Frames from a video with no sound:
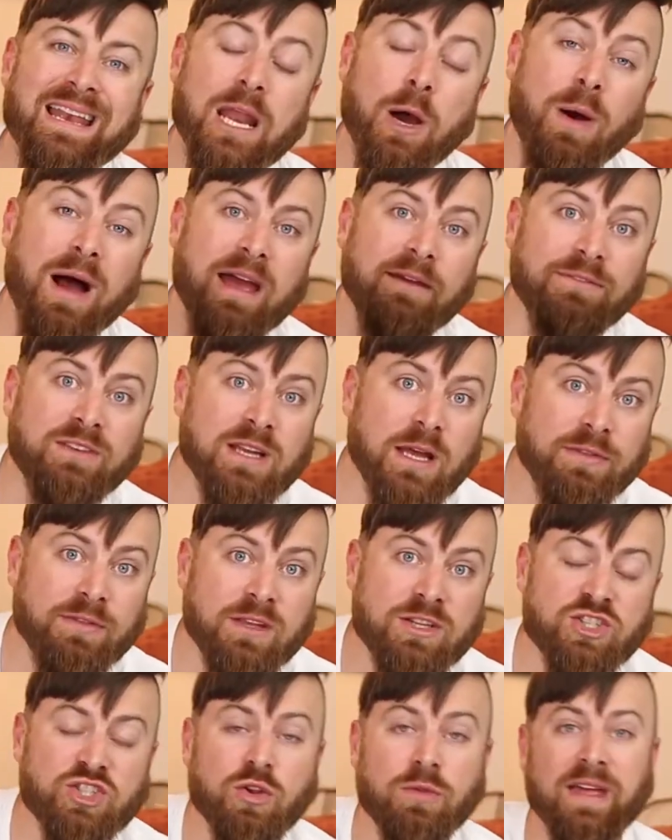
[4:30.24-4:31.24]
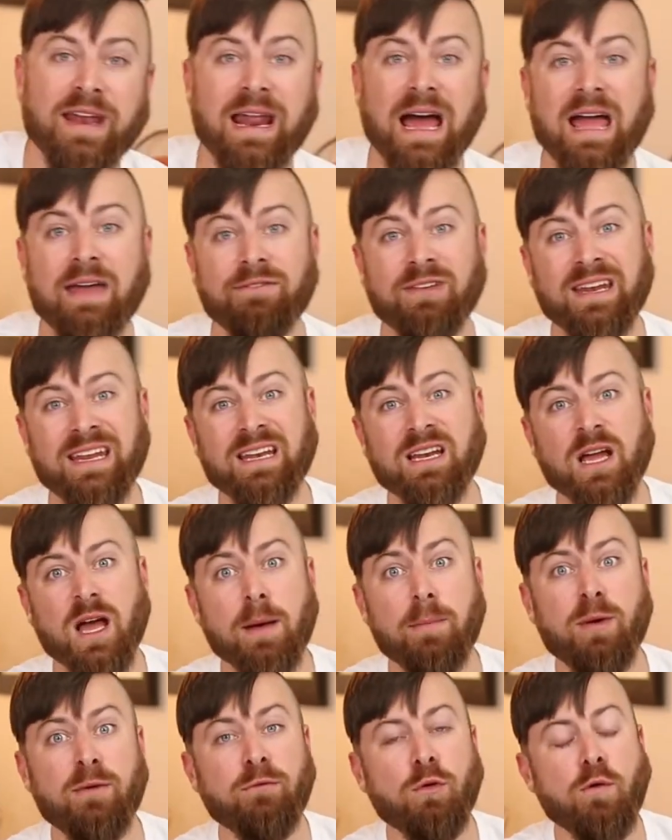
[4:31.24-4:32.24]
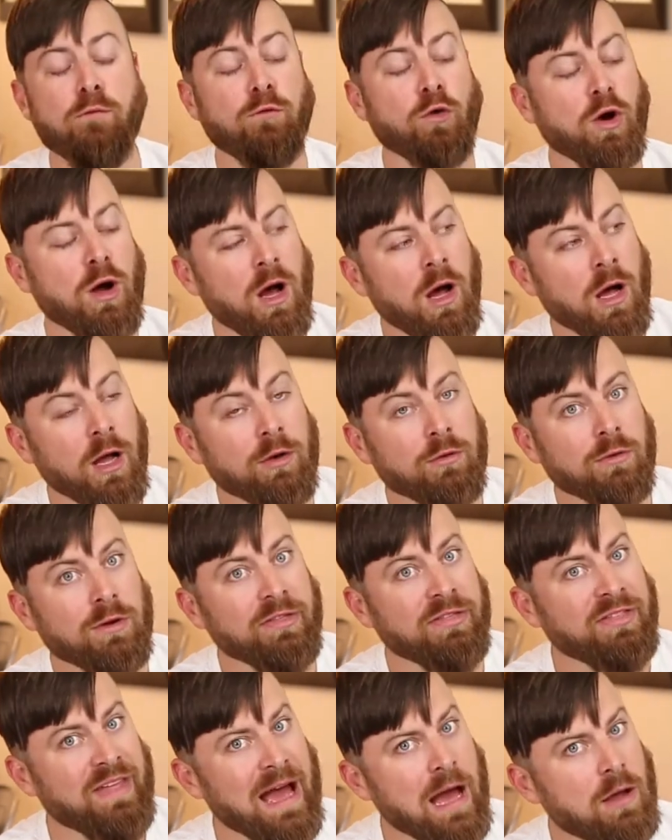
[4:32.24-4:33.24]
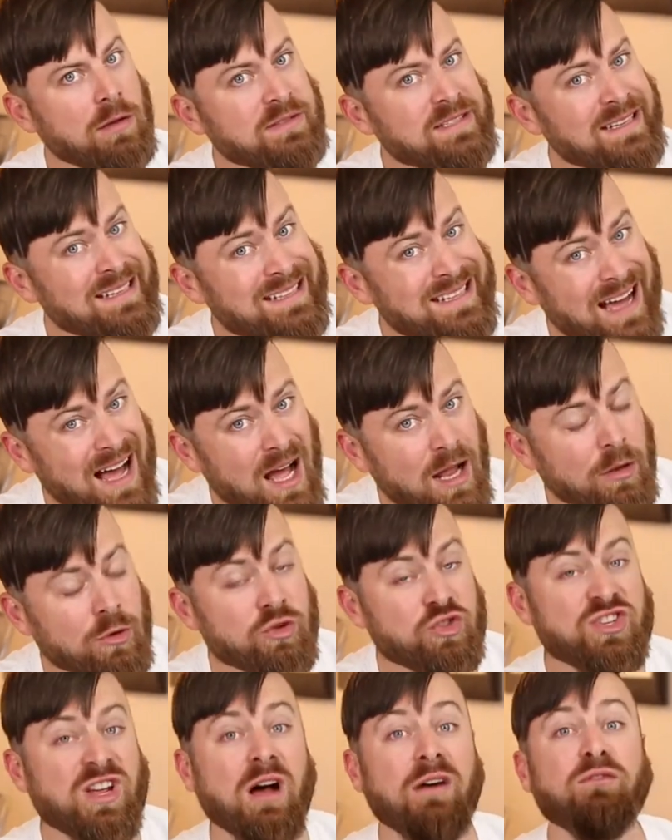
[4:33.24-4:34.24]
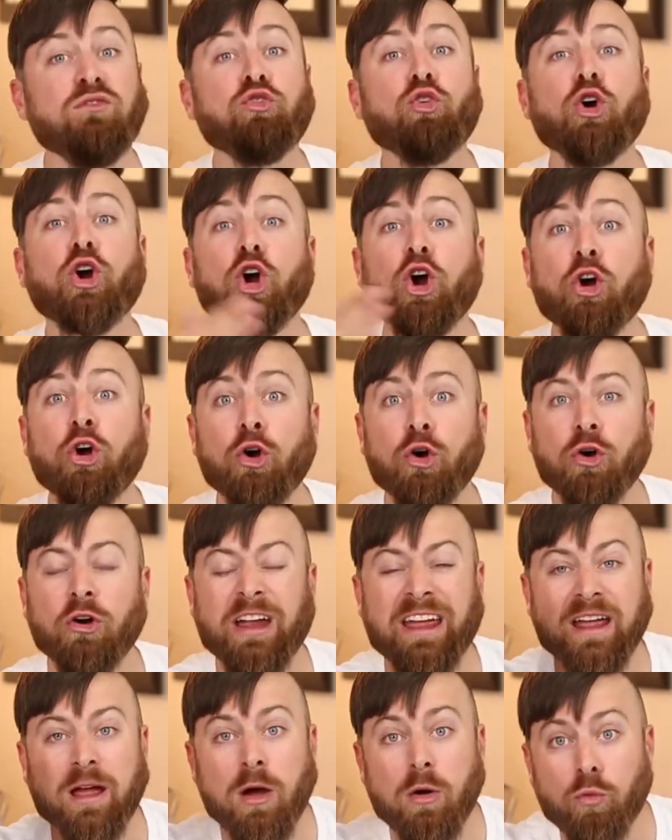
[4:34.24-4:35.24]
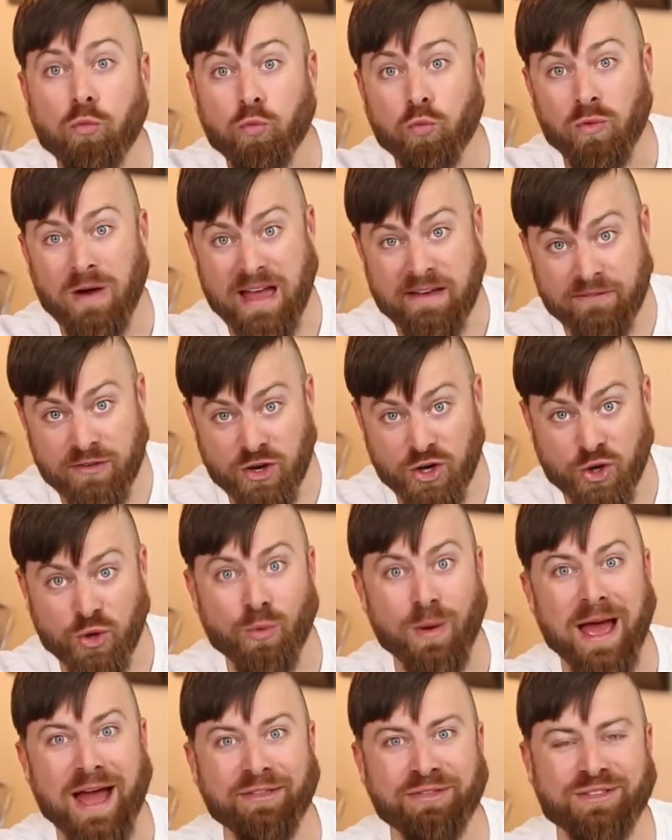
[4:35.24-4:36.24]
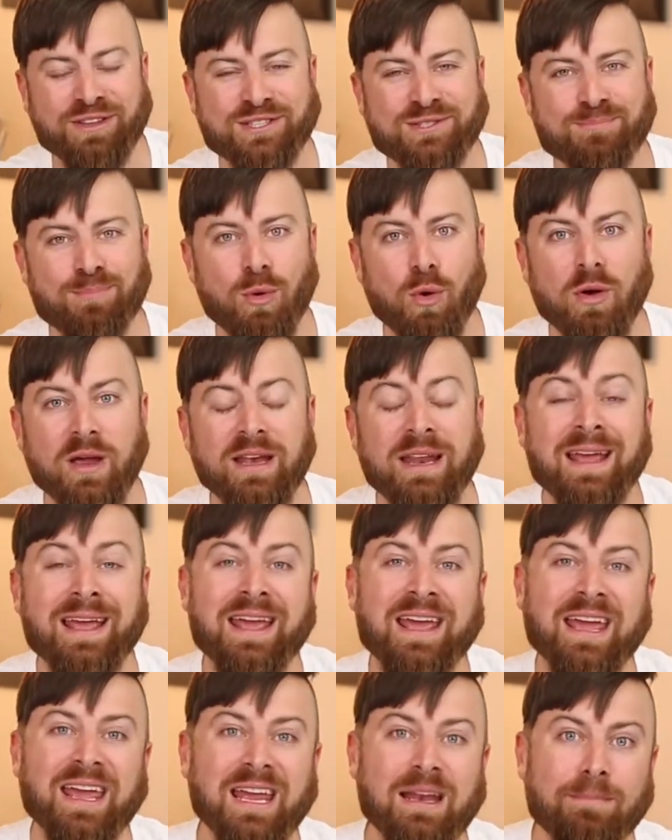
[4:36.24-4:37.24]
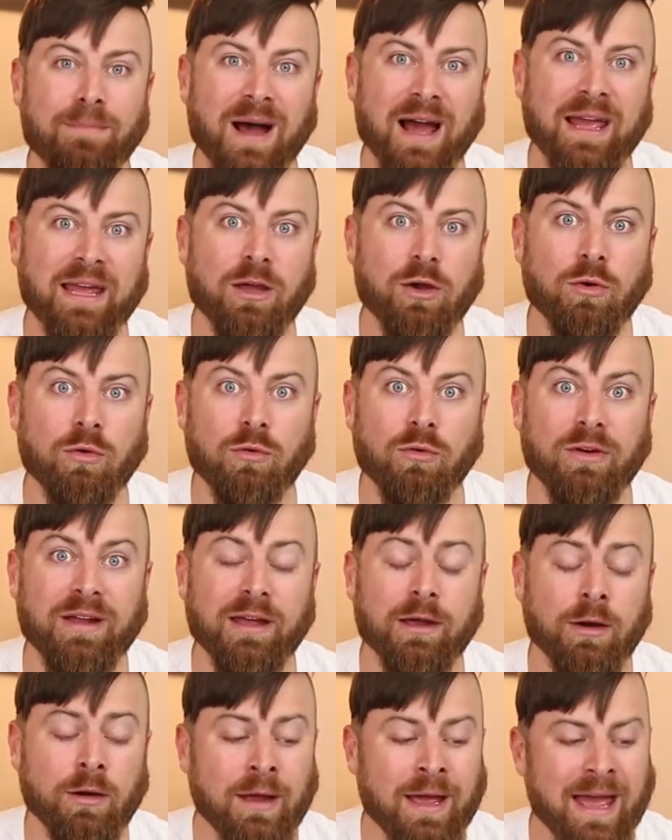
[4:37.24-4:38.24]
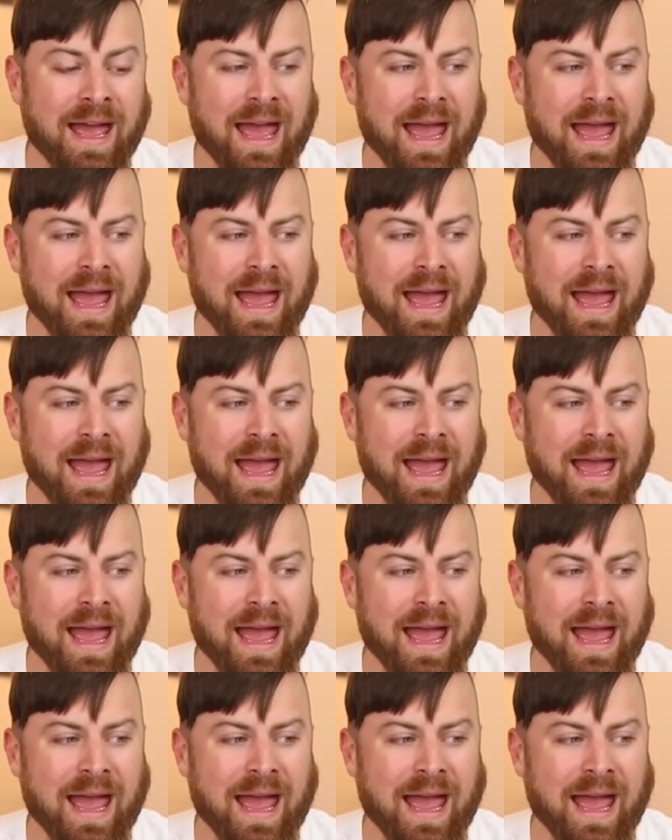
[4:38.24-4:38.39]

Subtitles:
Now I've done this so that I have an income of over $100,000 of recurring revenue at this point in my career.